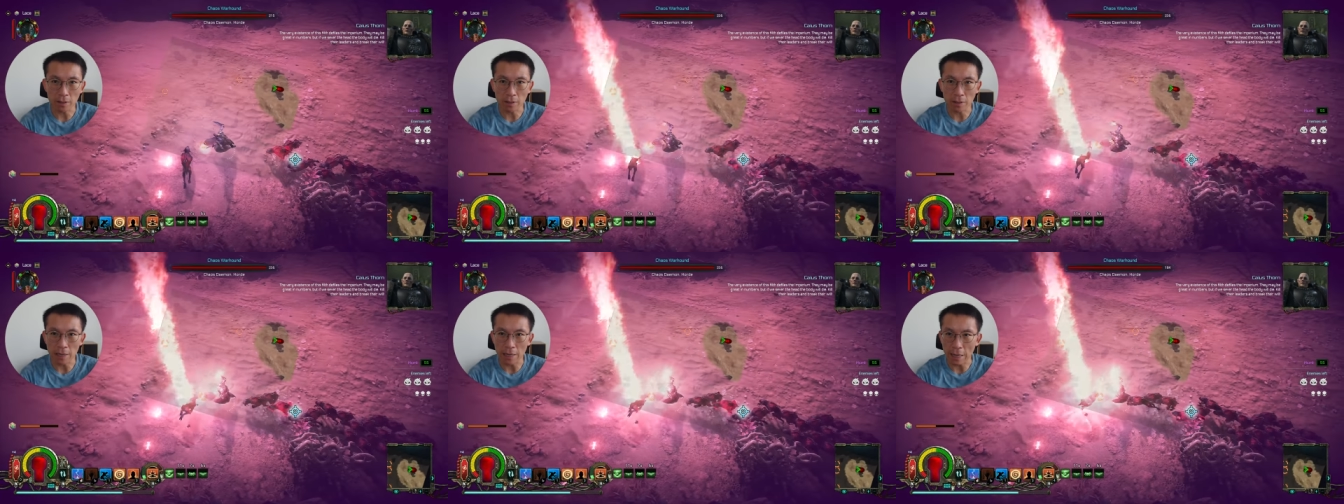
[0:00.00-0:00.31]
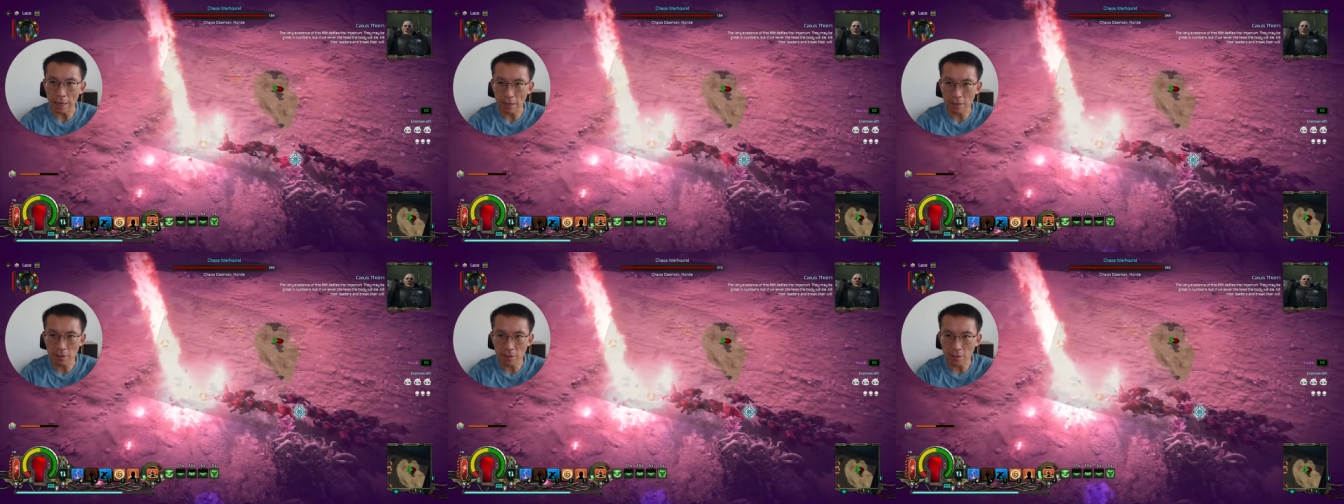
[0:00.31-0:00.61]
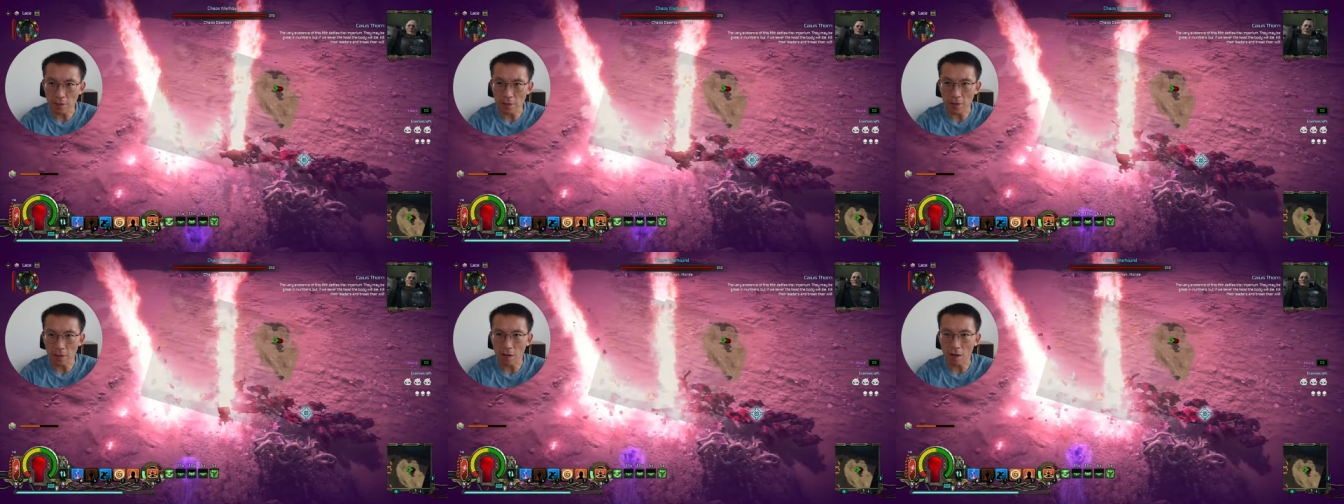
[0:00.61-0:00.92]
the
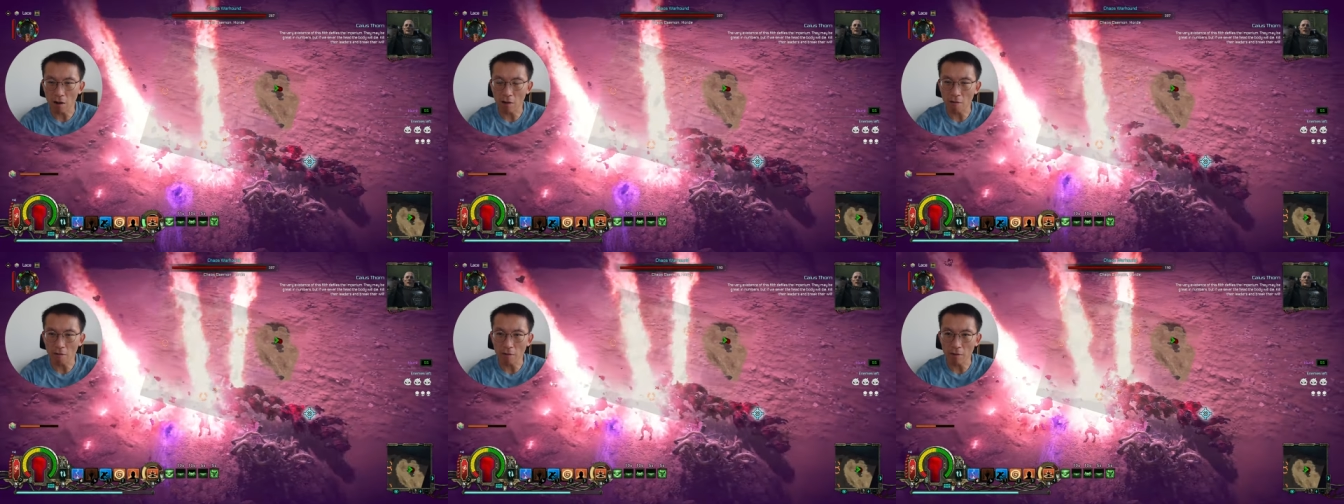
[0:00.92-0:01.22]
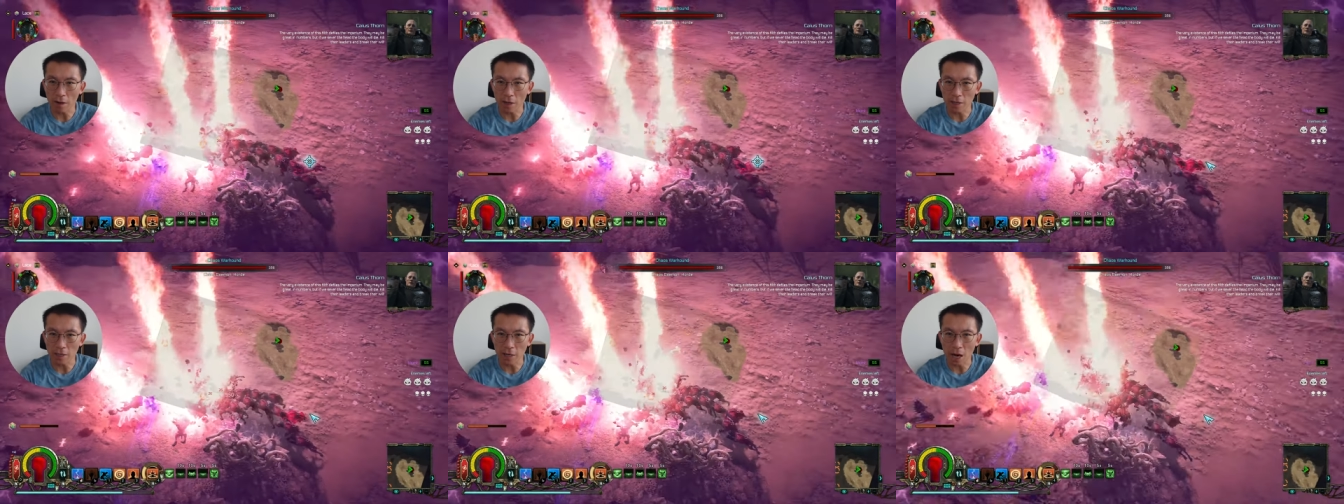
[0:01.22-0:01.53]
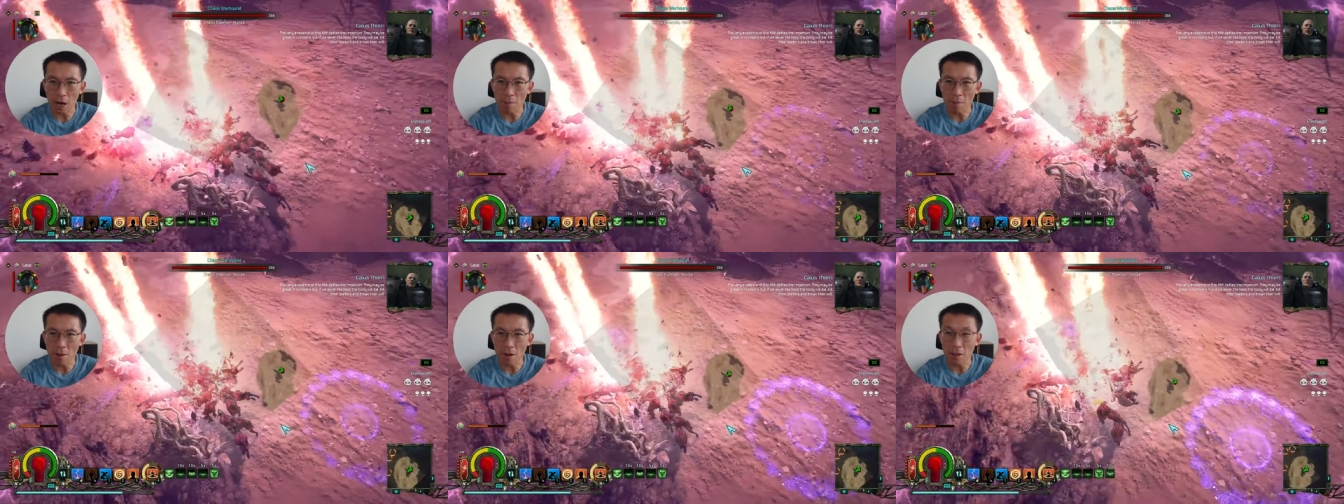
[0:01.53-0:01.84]
Elixir kind of like
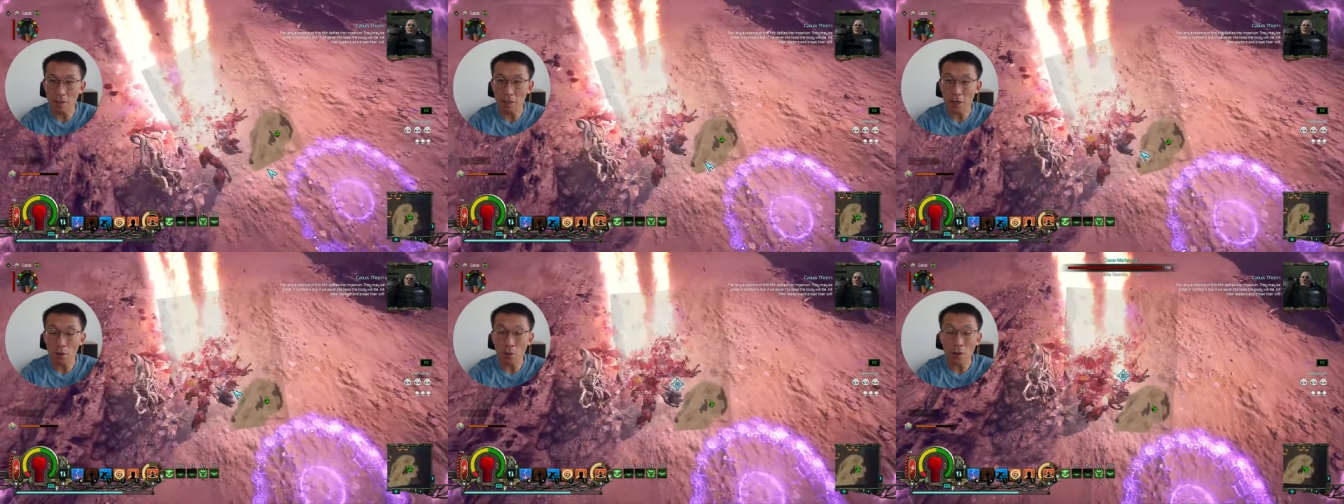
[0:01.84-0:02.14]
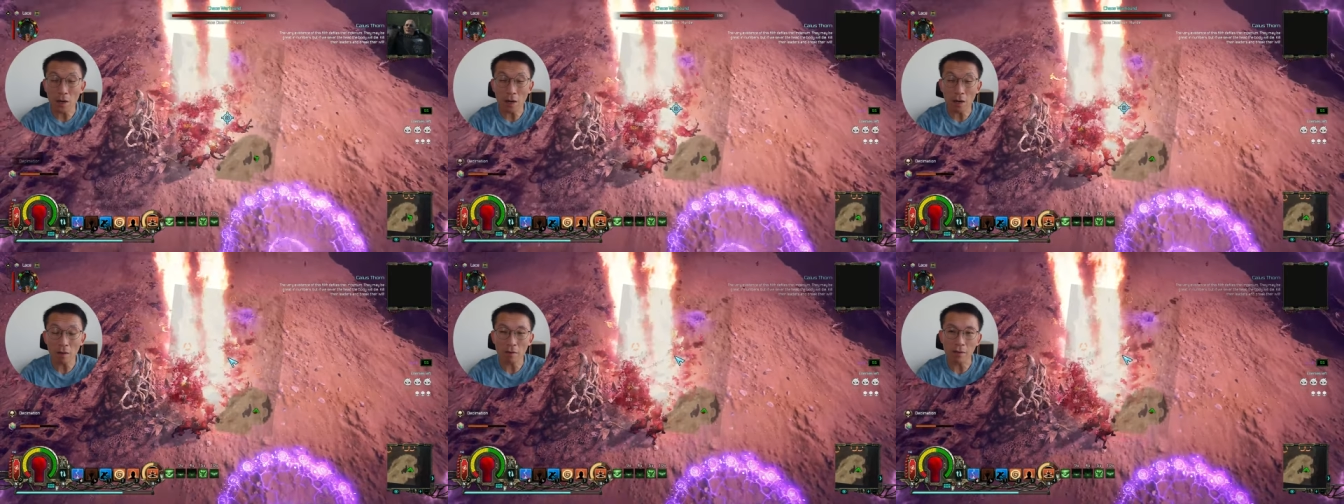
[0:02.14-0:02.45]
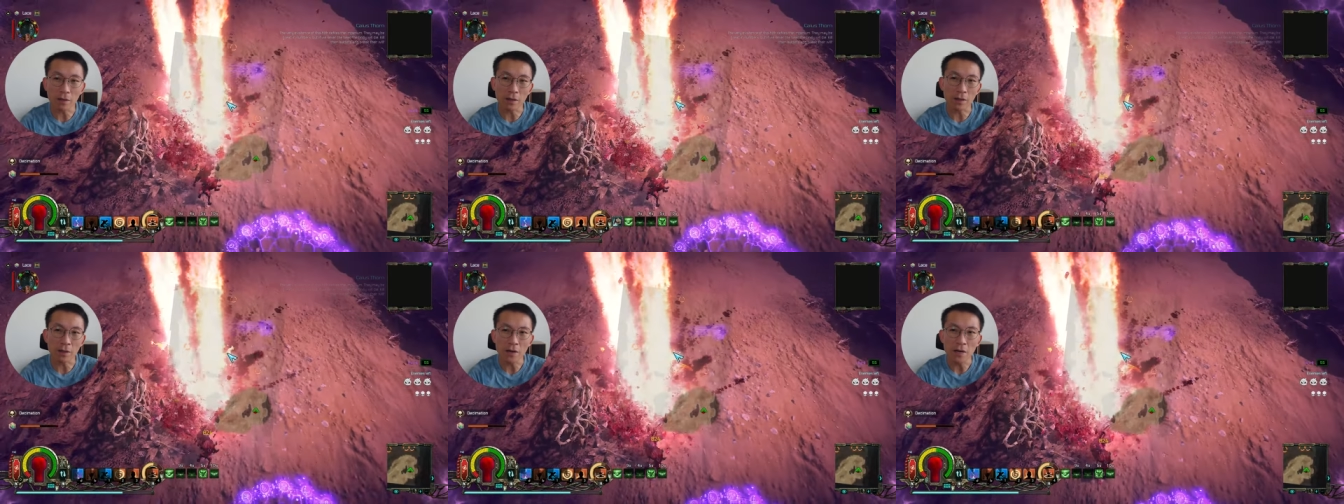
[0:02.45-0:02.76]
timer and say, well,
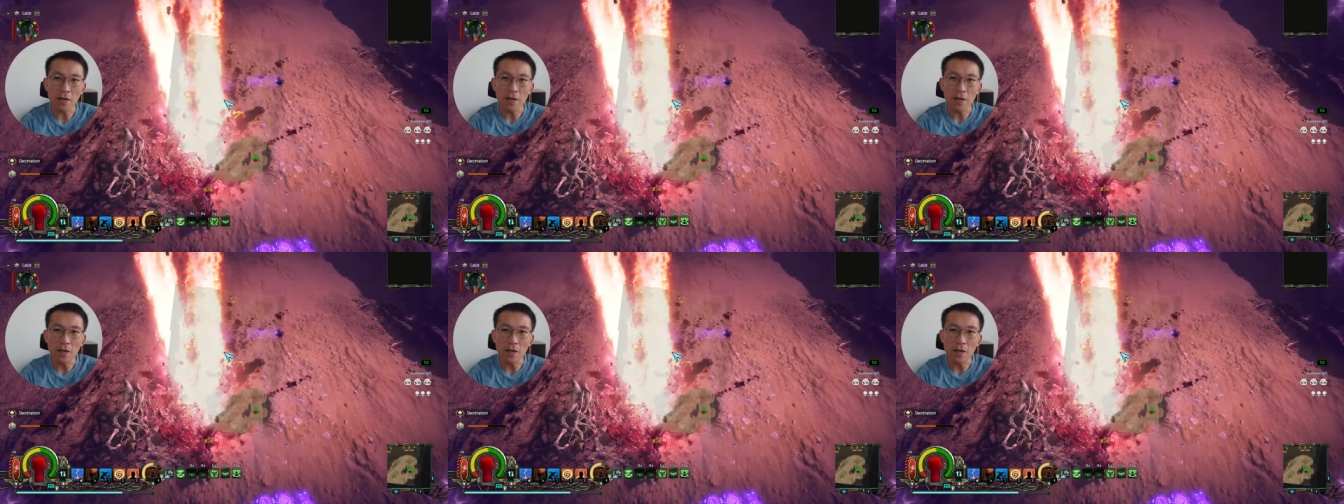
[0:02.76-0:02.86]
you know,